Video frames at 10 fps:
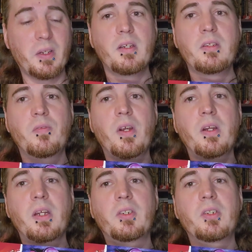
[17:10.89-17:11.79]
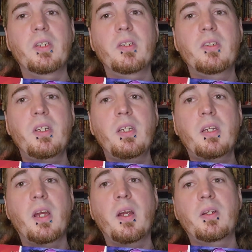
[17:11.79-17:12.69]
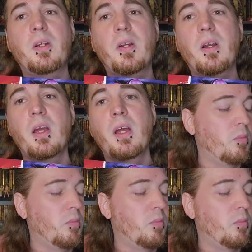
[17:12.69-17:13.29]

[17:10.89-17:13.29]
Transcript: He's a very interesting, sneaky character.